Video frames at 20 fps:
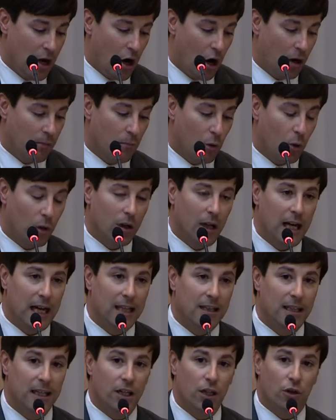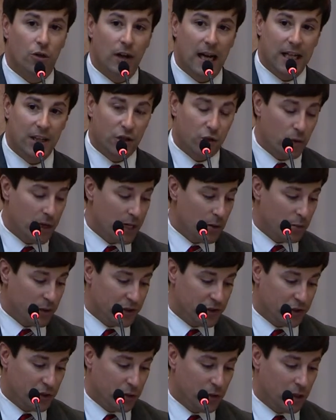are more likely to graduate with
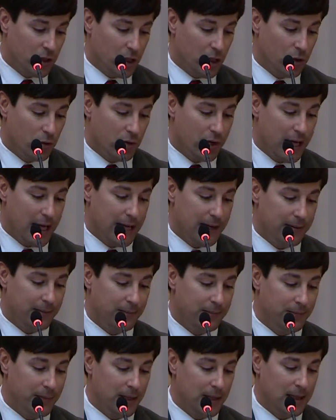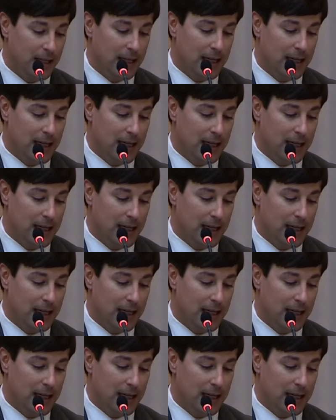student loan debt